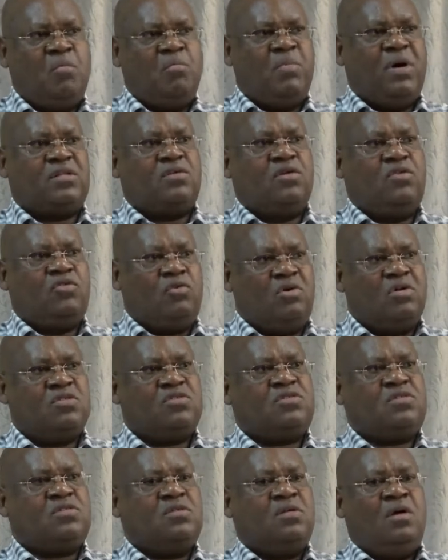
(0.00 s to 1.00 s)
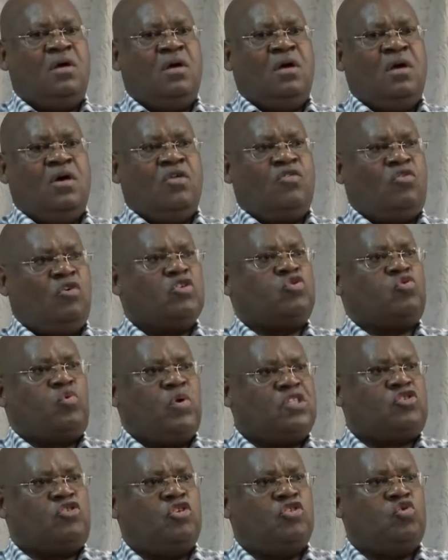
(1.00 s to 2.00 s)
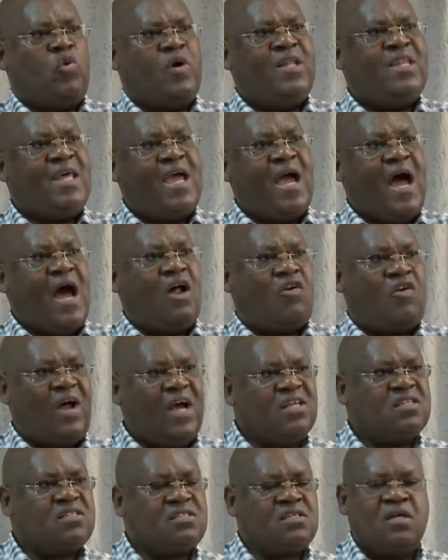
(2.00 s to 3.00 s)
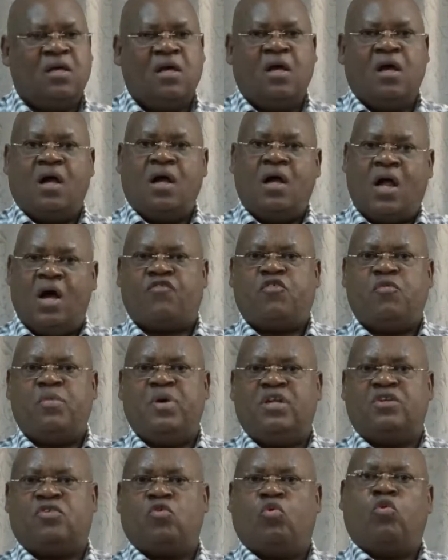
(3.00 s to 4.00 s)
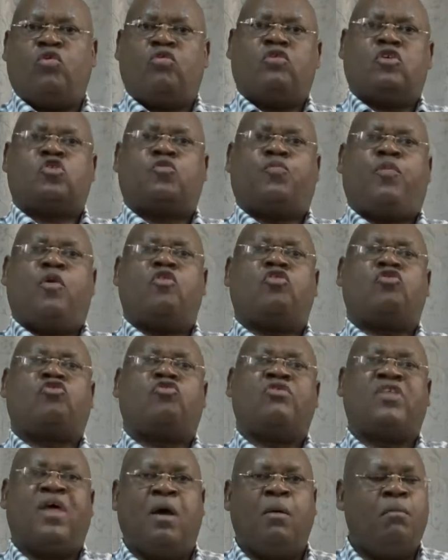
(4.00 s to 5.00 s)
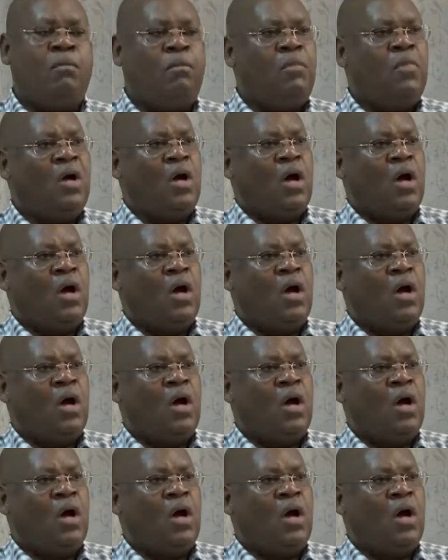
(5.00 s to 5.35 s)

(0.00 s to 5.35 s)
but those, those questions, when they arise, government will respond to them